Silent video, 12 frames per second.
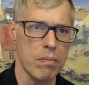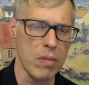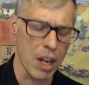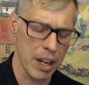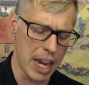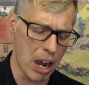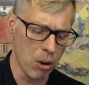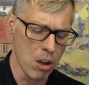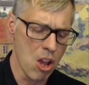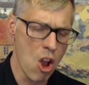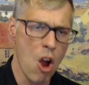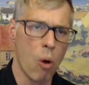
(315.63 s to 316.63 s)
Now,
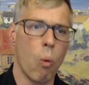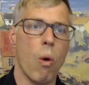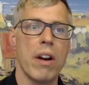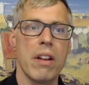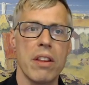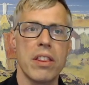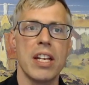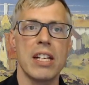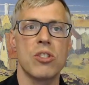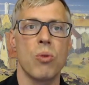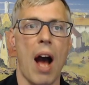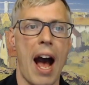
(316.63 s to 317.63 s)
one of the
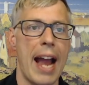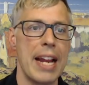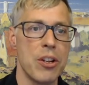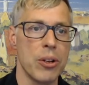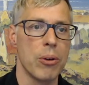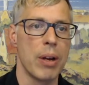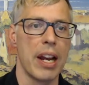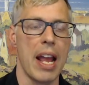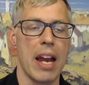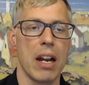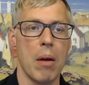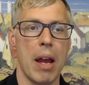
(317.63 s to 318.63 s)
things I do,
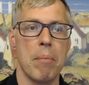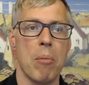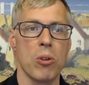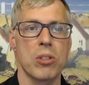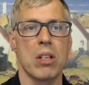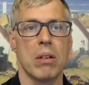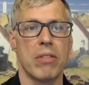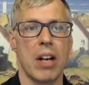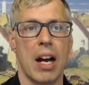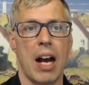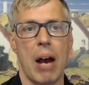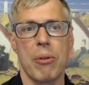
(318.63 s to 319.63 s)
and most of
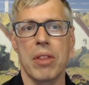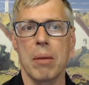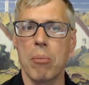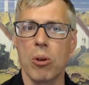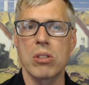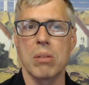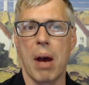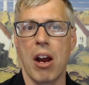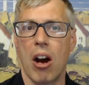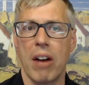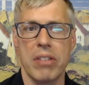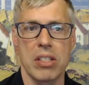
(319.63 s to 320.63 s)
I would think most of my
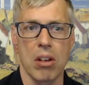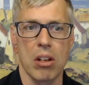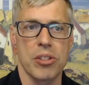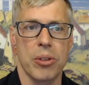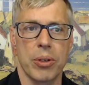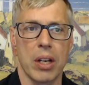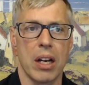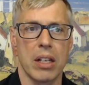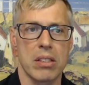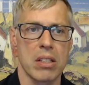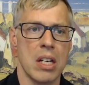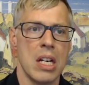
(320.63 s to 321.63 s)
office also
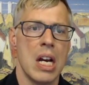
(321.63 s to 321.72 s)
does,